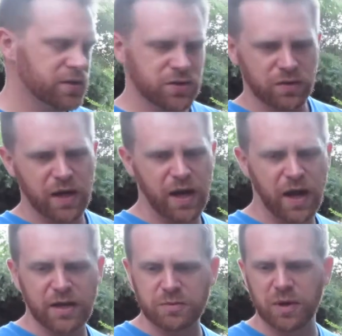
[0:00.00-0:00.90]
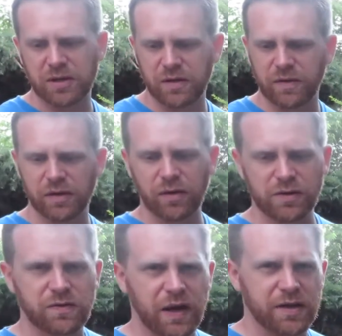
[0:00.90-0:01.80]
so that aspect of it
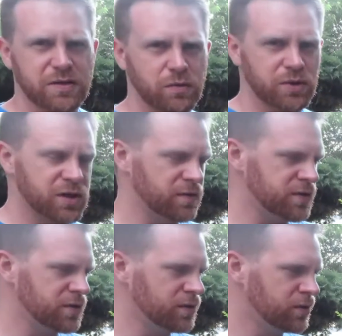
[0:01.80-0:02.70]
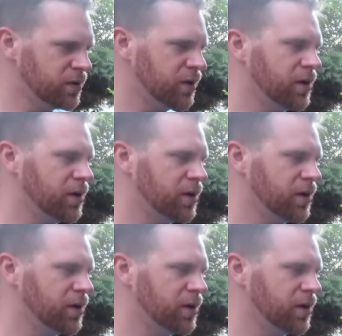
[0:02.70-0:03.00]
goes faster, which gives you